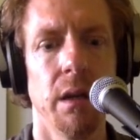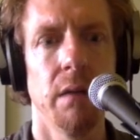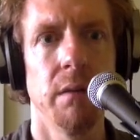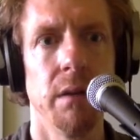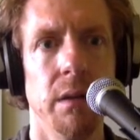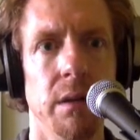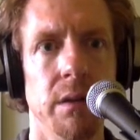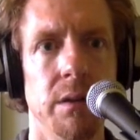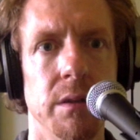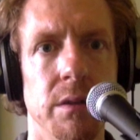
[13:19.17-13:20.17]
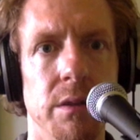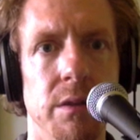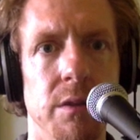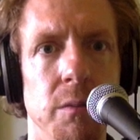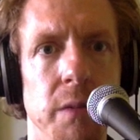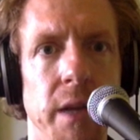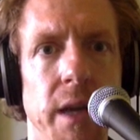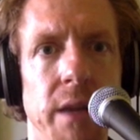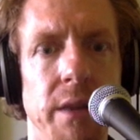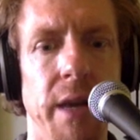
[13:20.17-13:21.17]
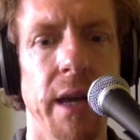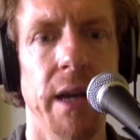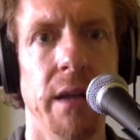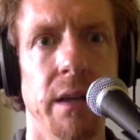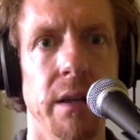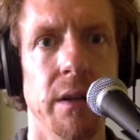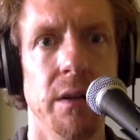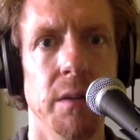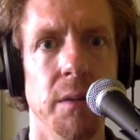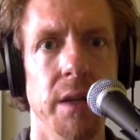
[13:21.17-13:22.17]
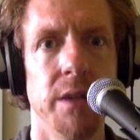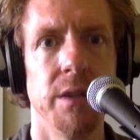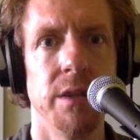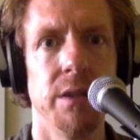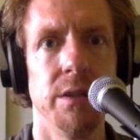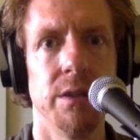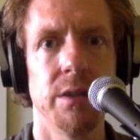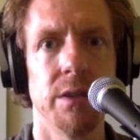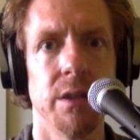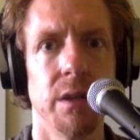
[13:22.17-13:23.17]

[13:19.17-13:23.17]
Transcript: I'm going to duplicate that in all the places.